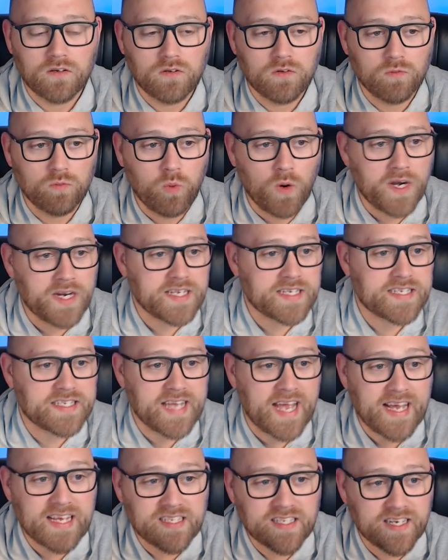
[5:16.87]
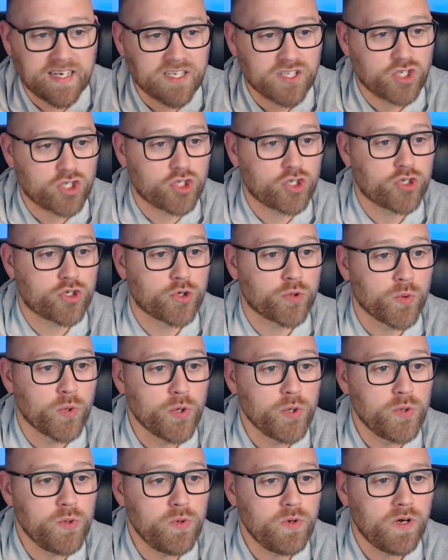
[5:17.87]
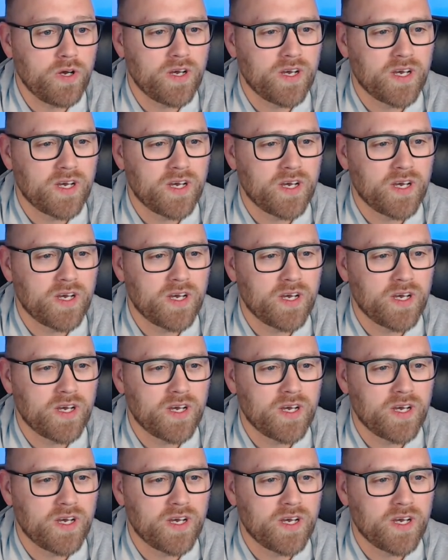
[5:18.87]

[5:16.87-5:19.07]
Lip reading: what it says and it's true,